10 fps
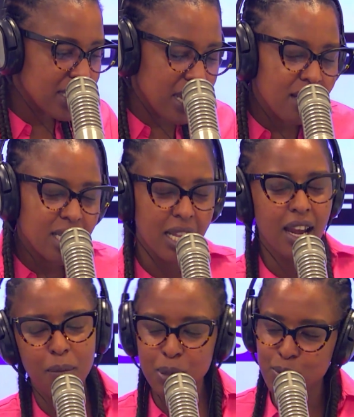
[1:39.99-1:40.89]
it, and then
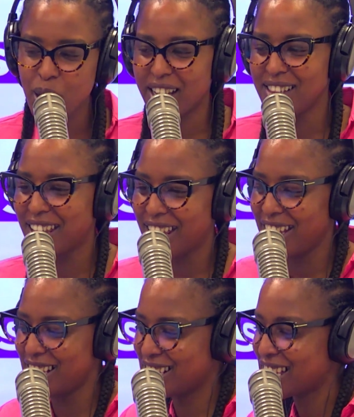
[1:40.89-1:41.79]
I put it back in the
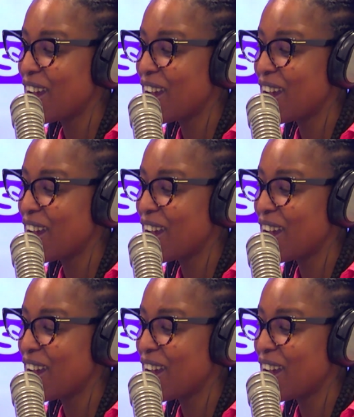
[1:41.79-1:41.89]
case.